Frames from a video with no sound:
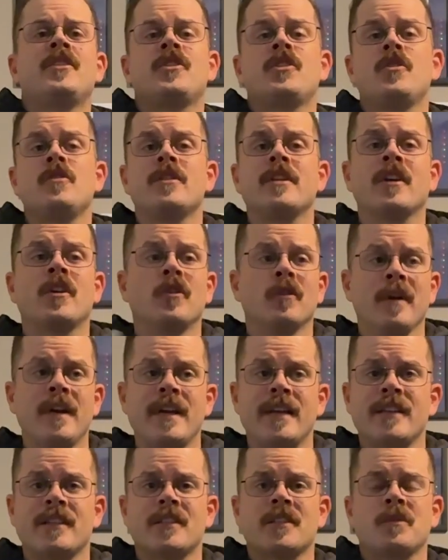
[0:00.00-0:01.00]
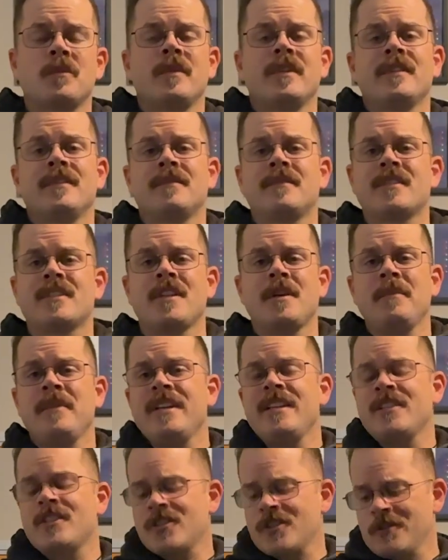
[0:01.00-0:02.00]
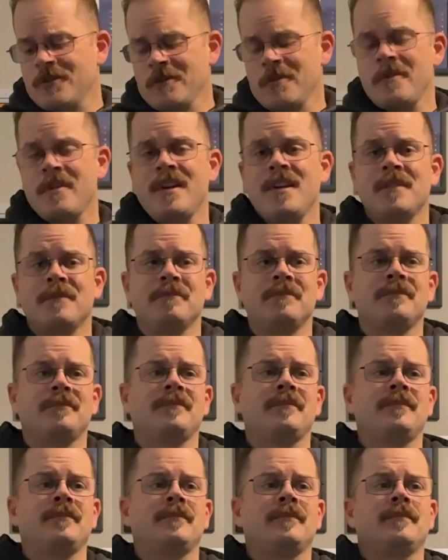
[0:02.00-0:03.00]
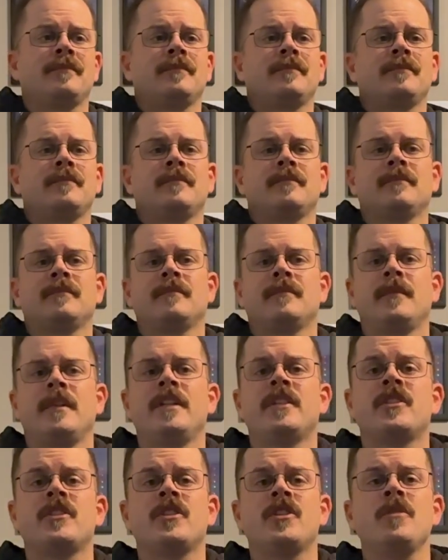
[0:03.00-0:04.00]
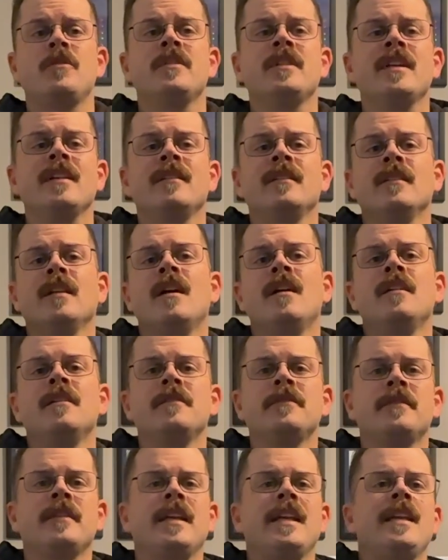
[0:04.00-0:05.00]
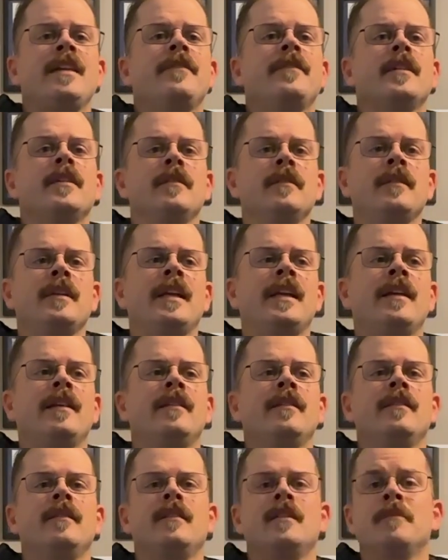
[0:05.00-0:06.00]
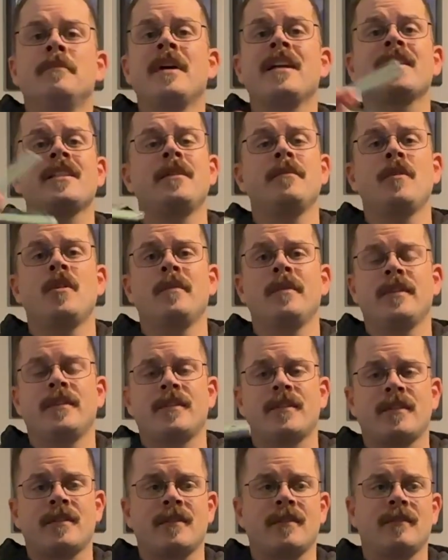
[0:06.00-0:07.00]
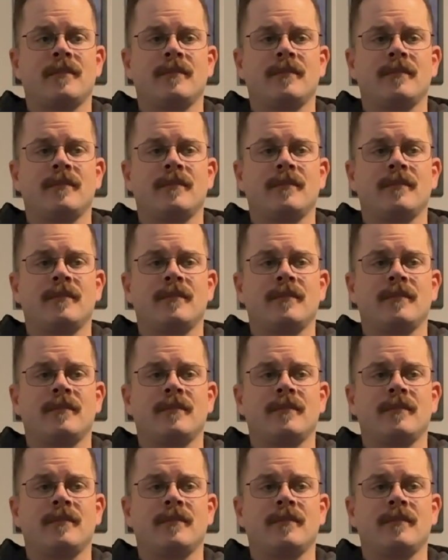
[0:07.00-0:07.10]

choosing grace when somebody's screwed up. It's choosing love even in the messy moments.